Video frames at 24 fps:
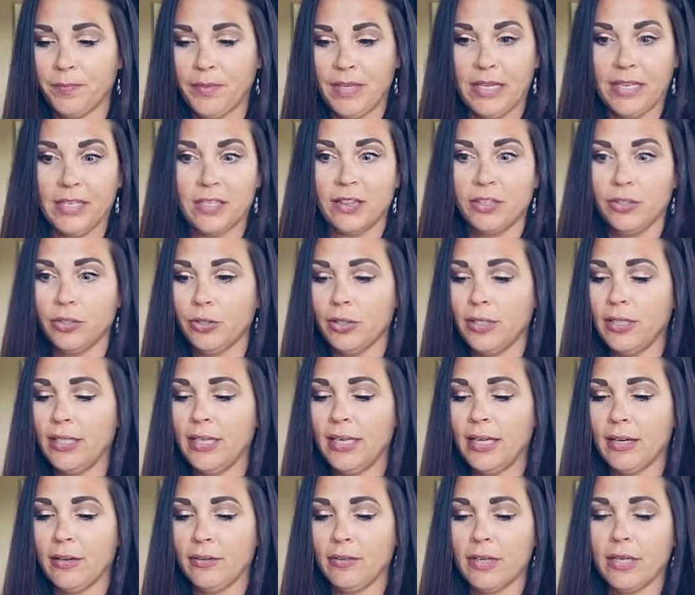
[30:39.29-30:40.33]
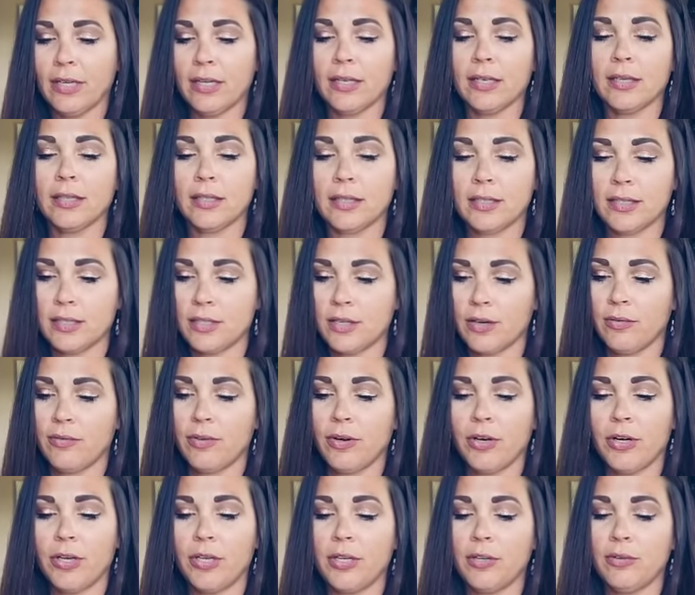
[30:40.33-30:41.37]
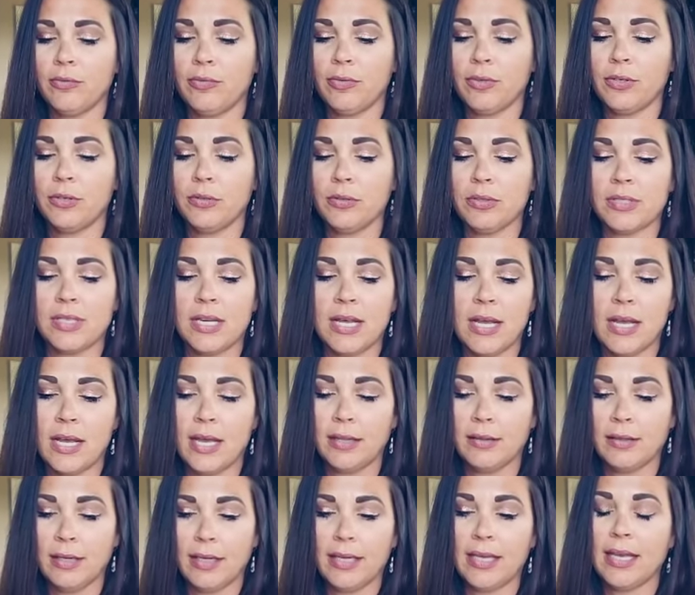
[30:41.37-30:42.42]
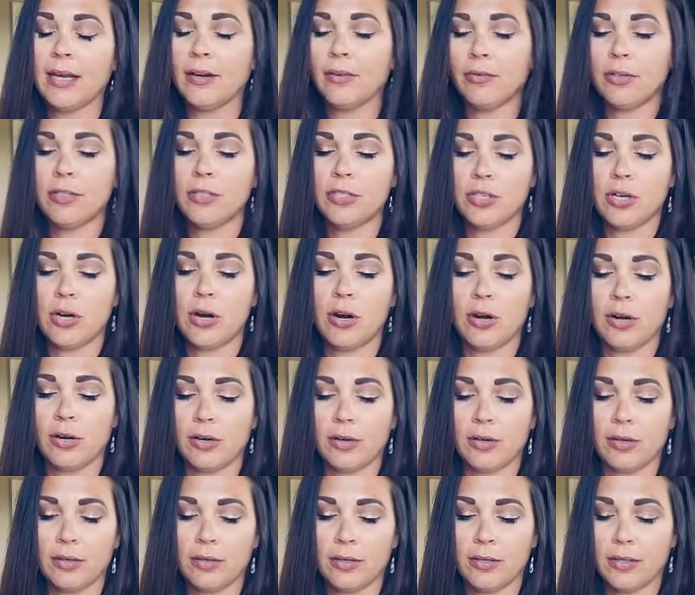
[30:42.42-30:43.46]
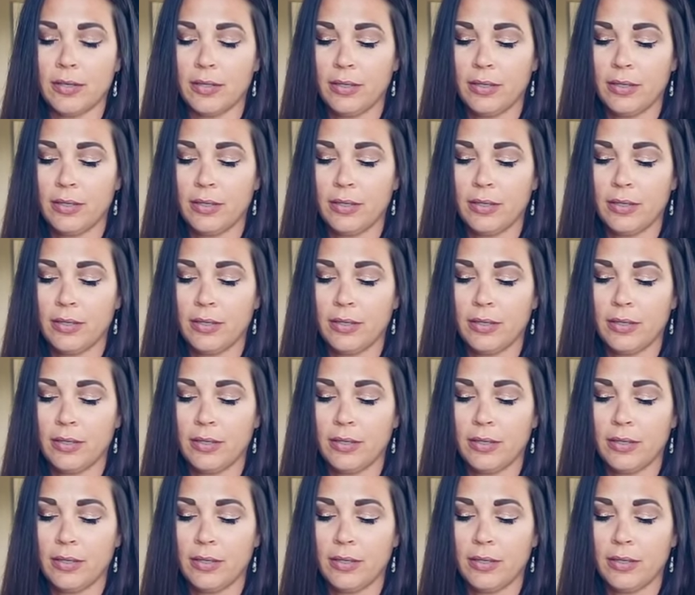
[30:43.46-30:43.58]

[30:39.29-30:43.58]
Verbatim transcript: They clearly can't read it because they're very confused, and they can't read your heart.